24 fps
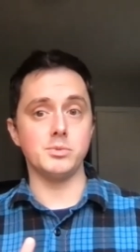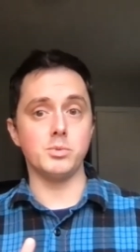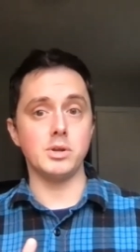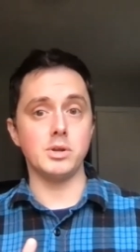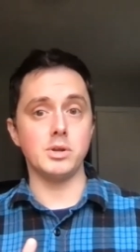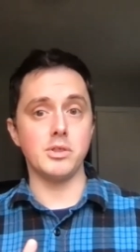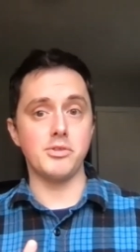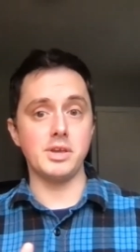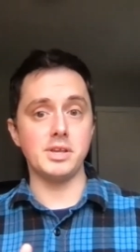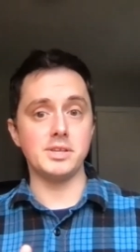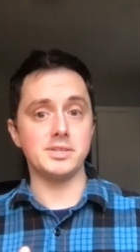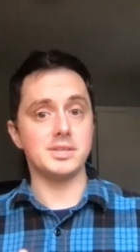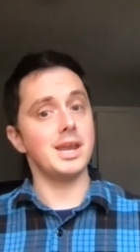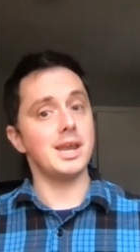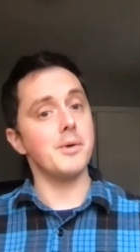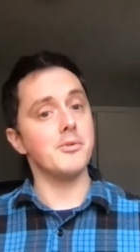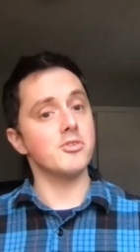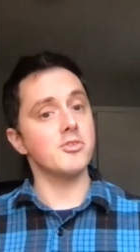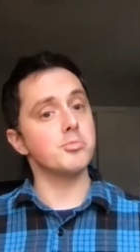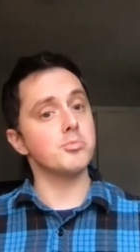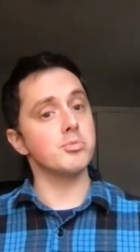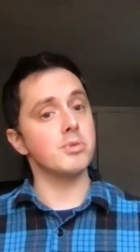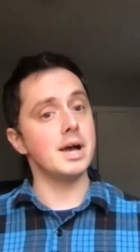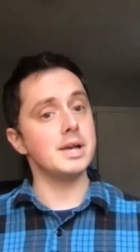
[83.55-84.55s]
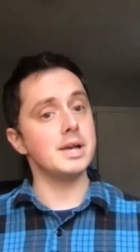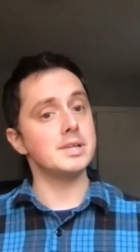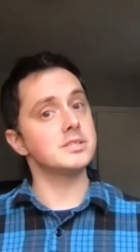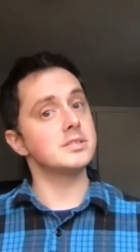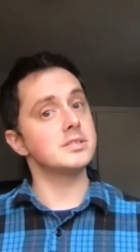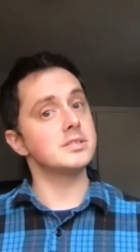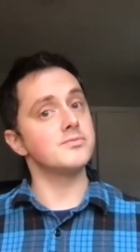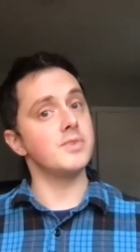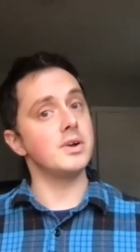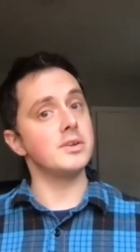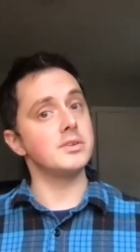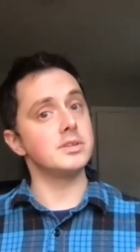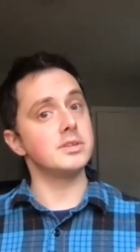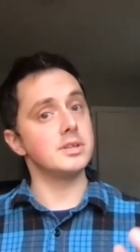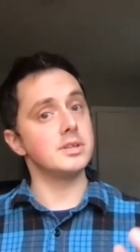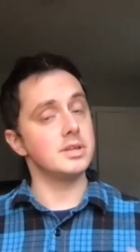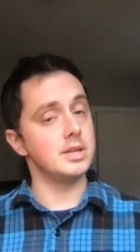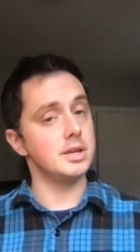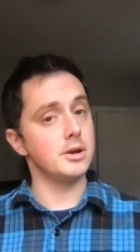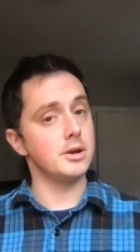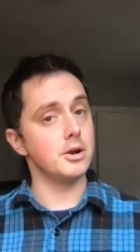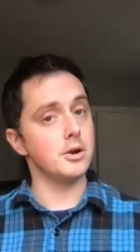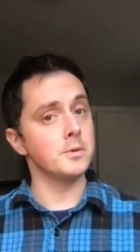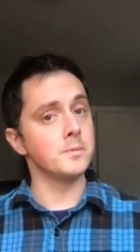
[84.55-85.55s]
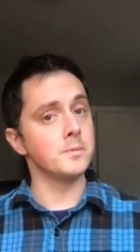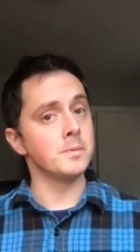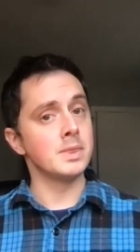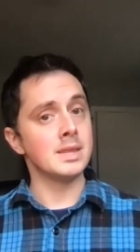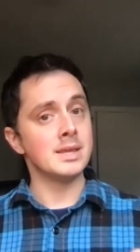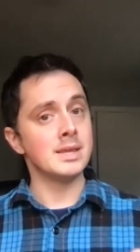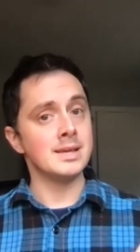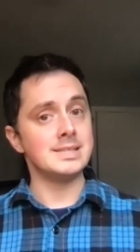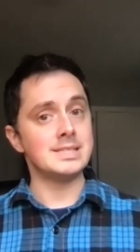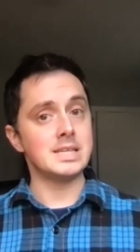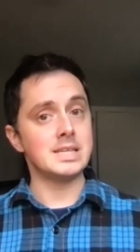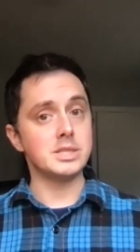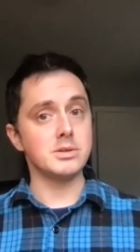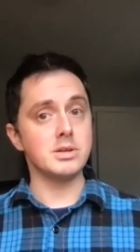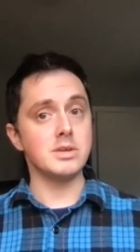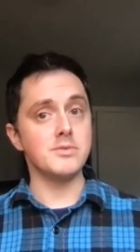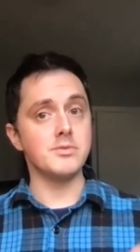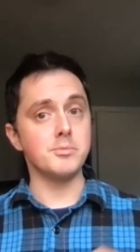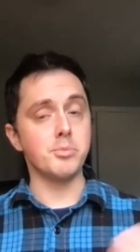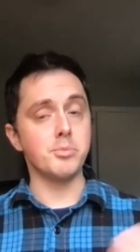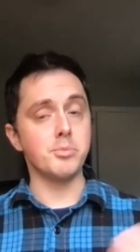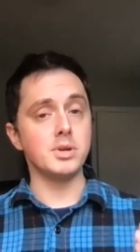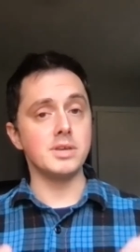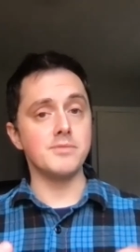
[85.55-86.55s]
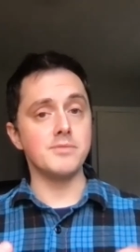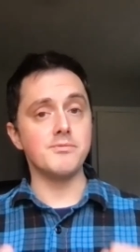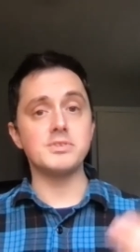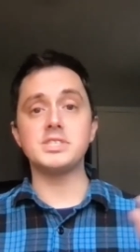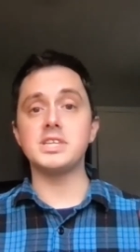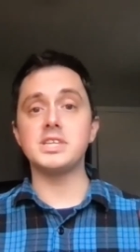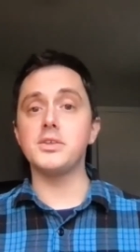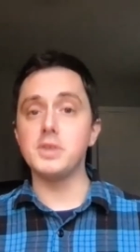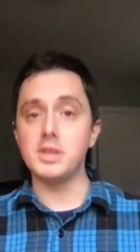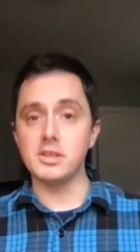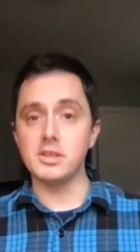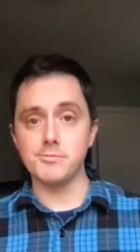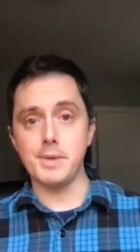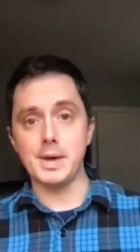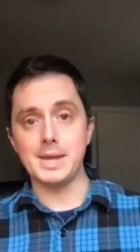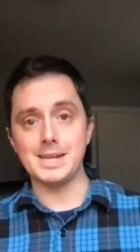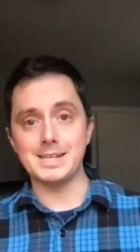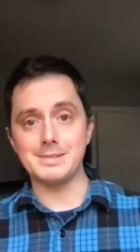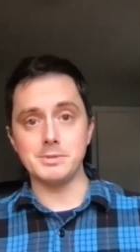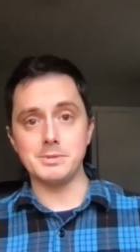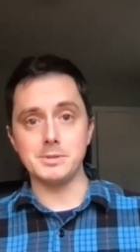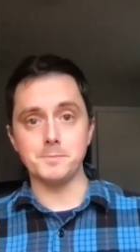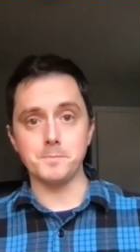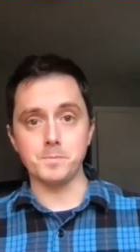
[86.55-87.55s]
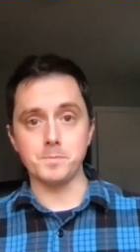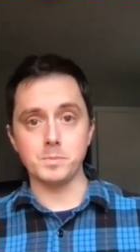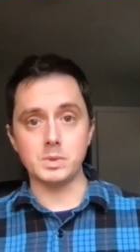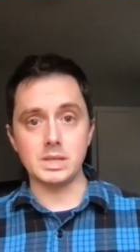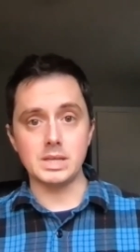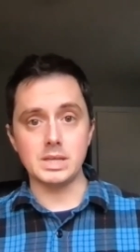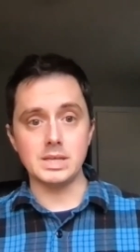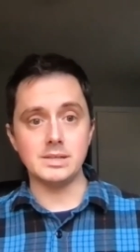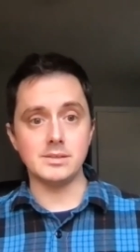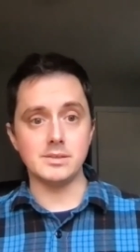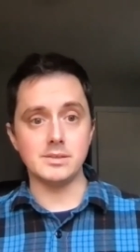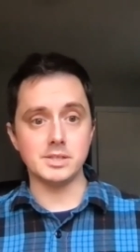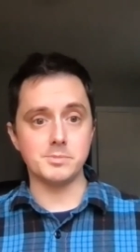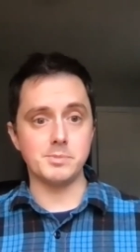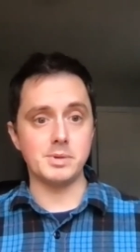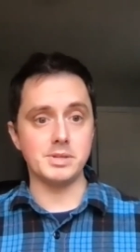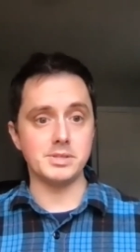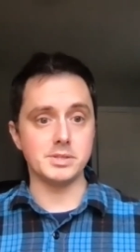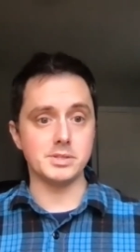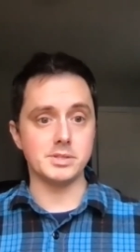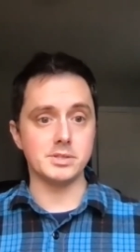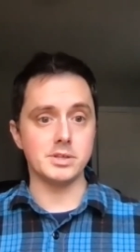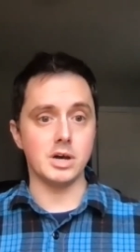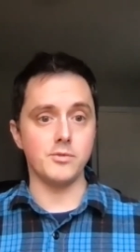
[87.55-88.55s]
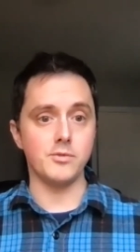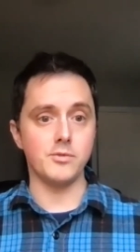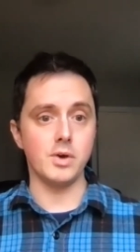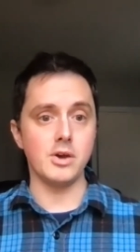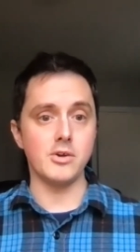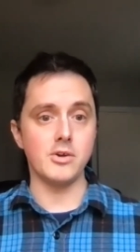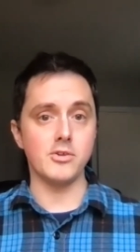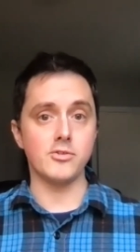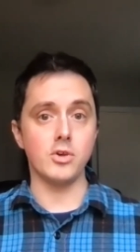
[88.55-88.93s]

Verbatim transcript: One of the things that I was surprised to hear is that they're even putting facilities management into this piece of software.